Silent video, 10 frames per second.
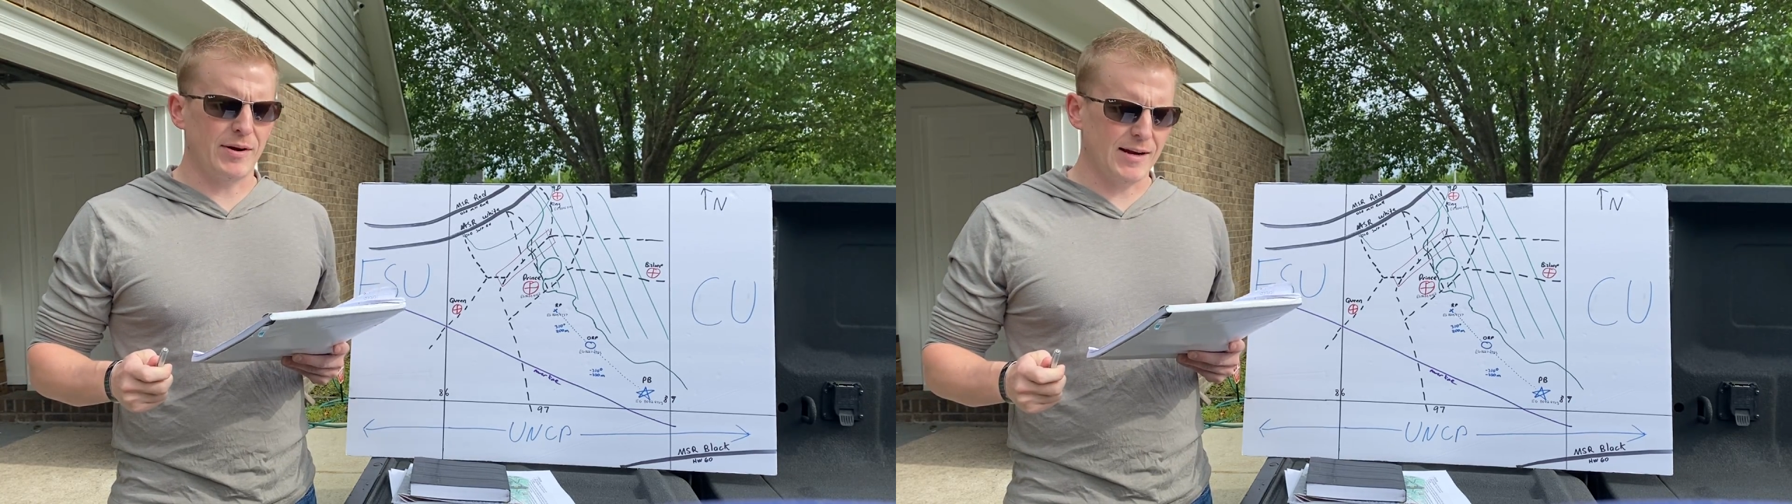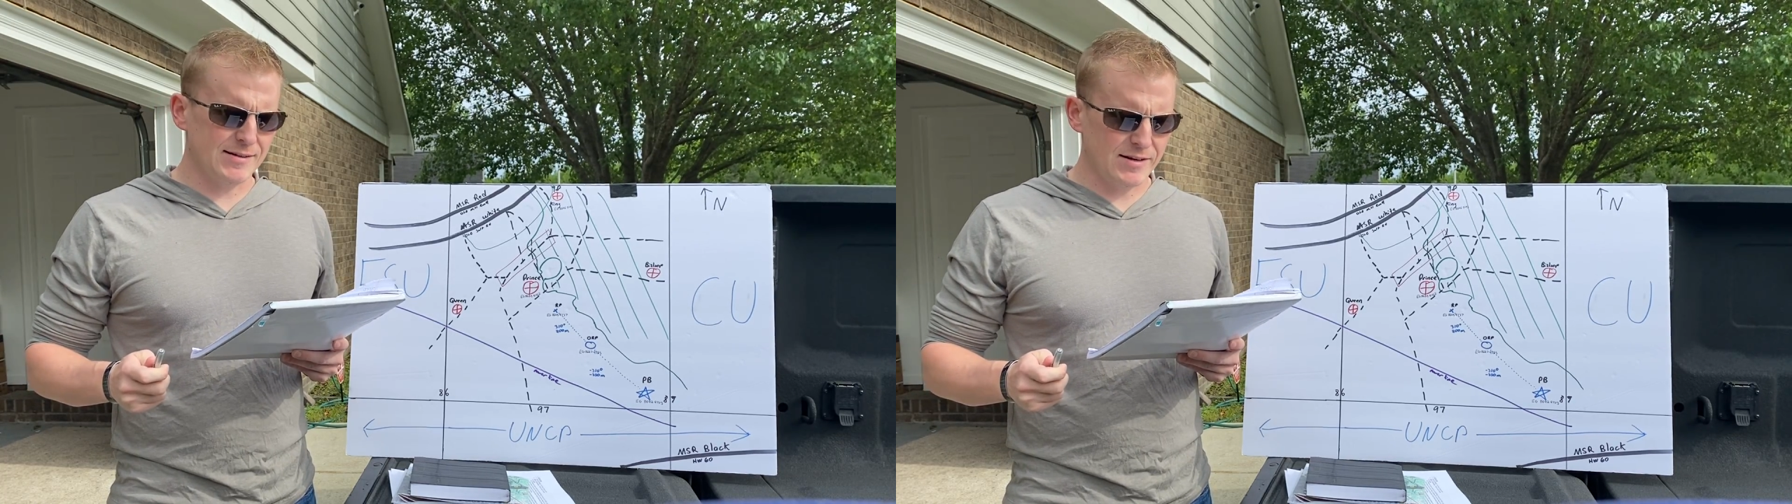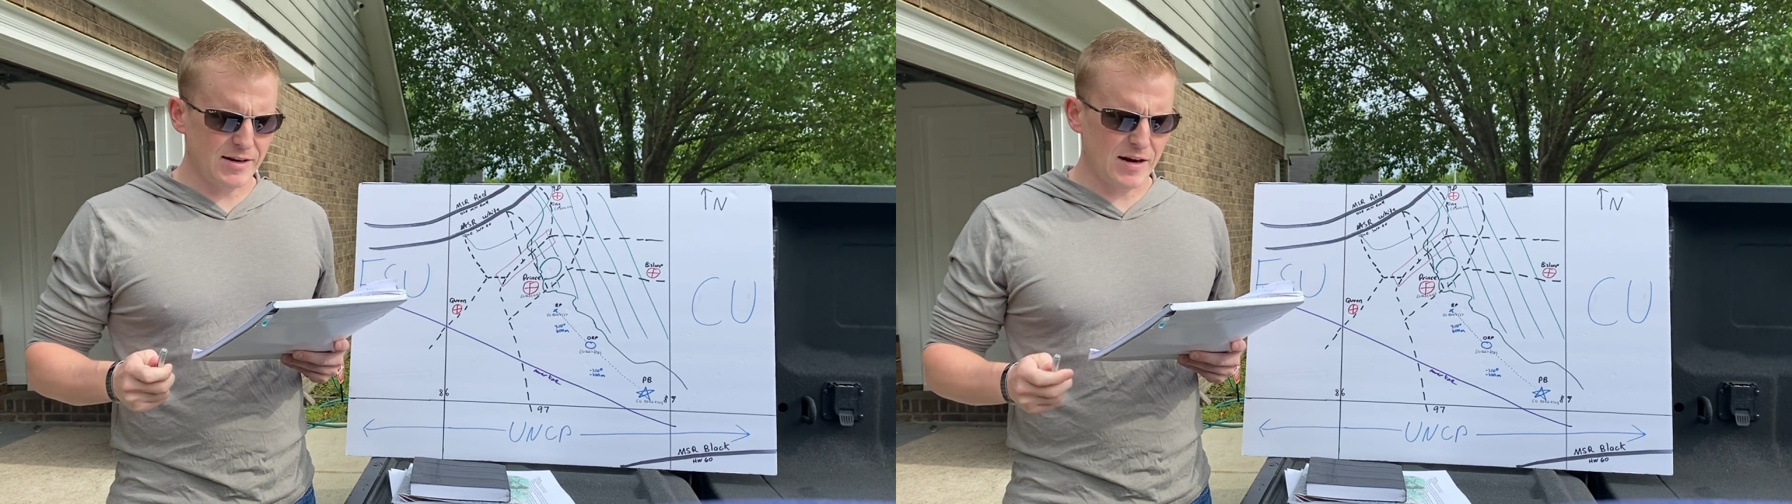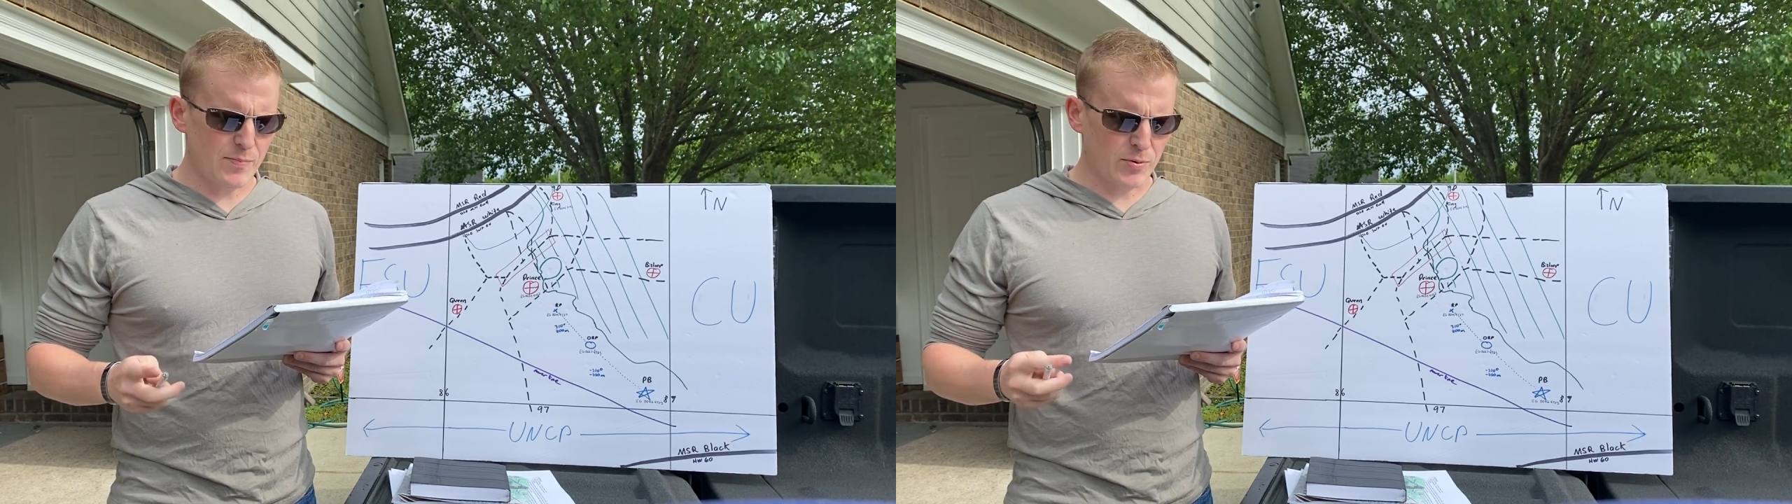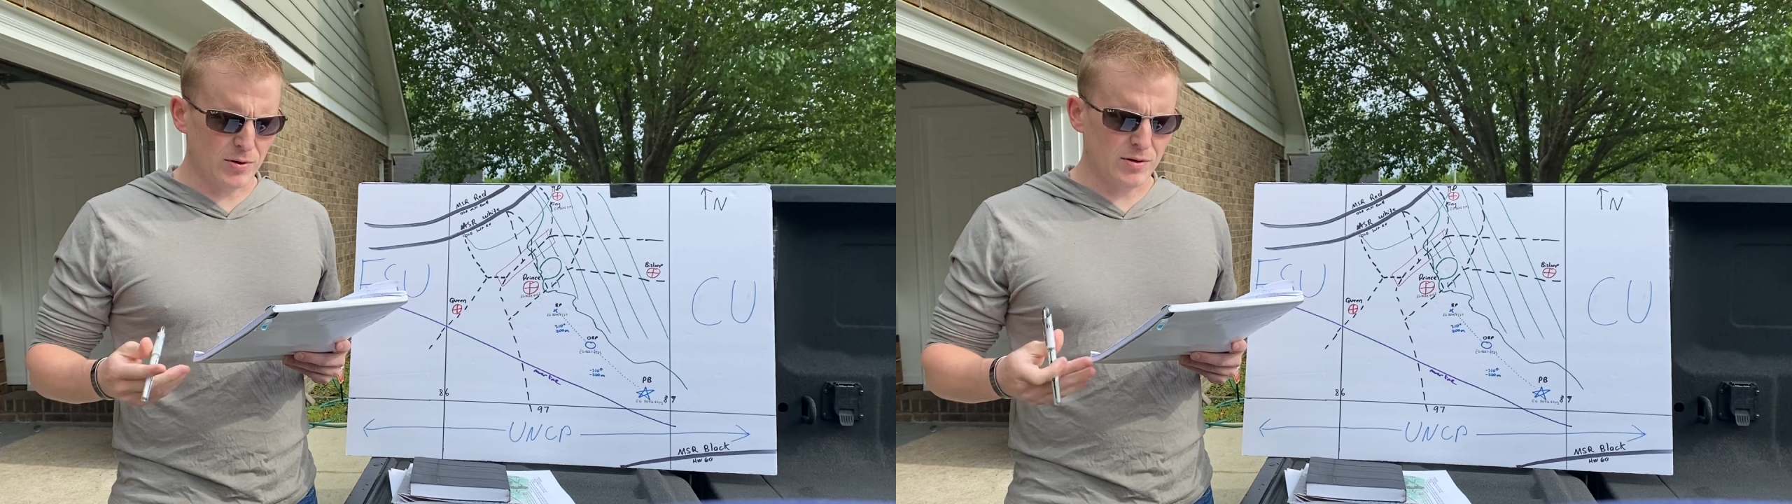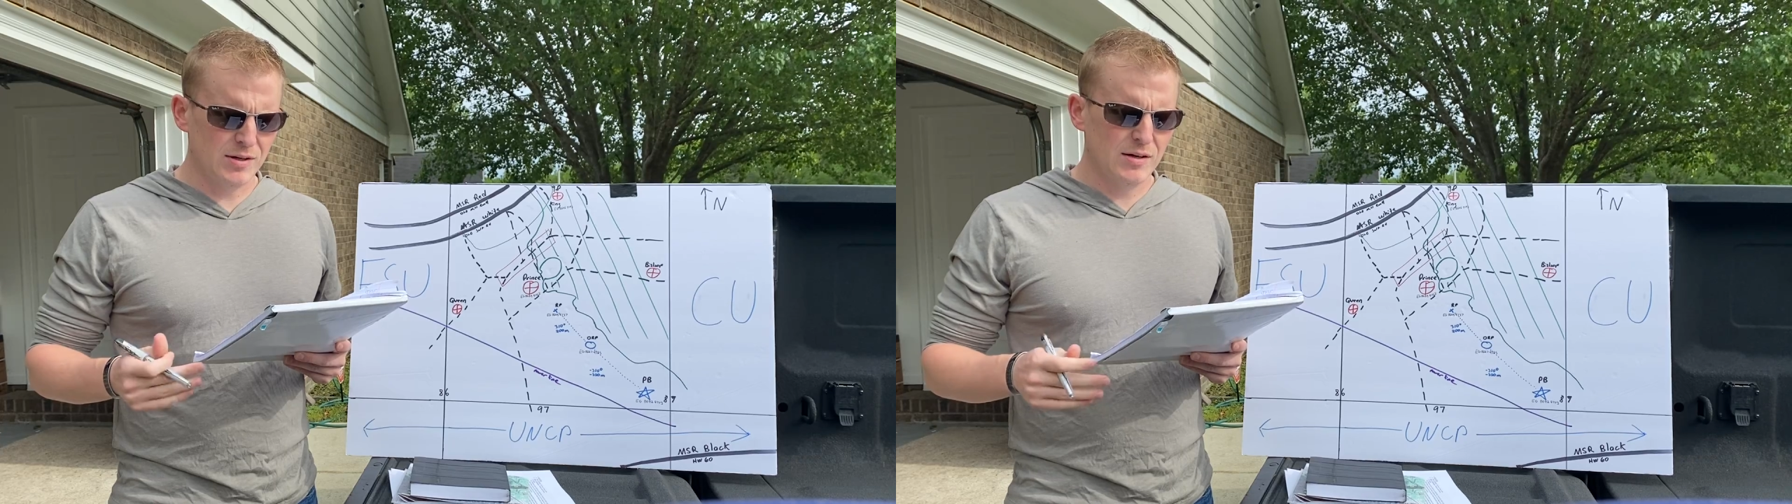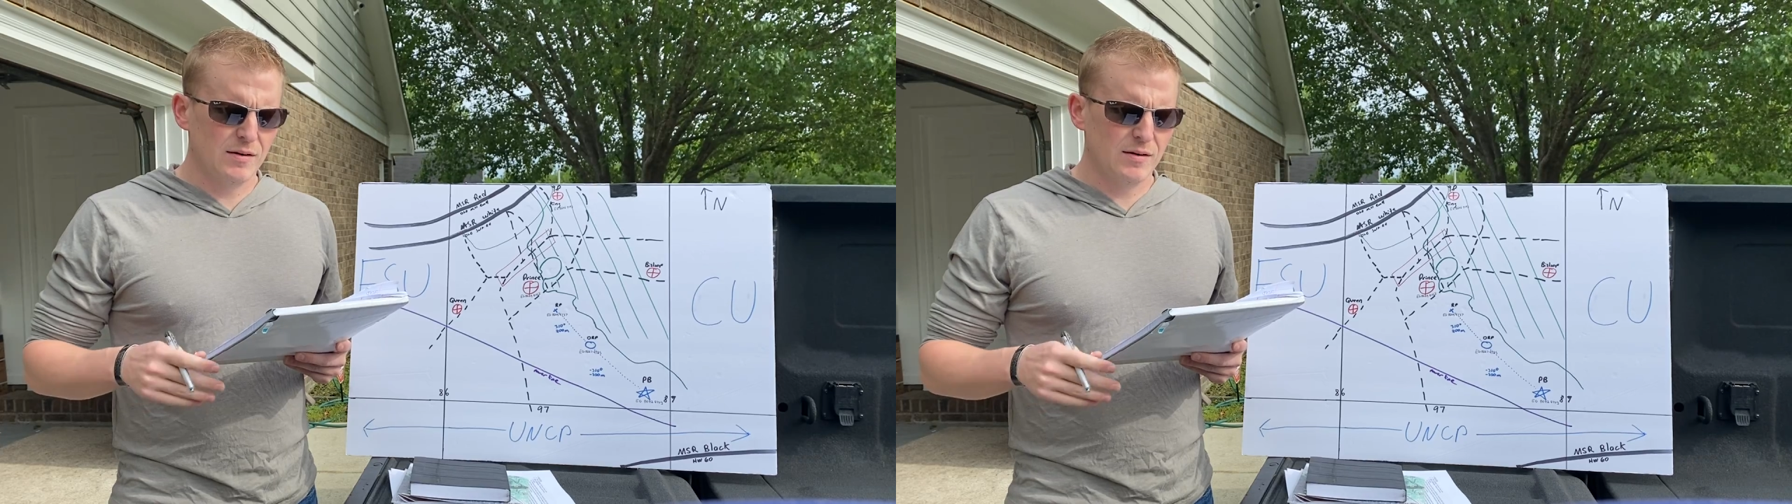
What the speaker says: 19 April